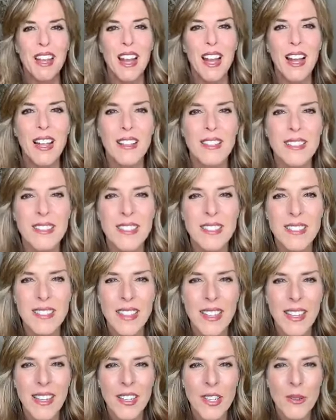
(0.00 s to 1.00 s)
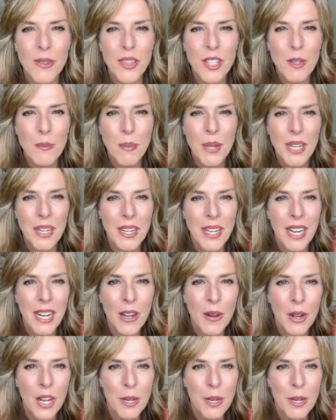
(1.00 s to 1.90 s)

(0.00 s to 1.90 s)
Allison said, you think by now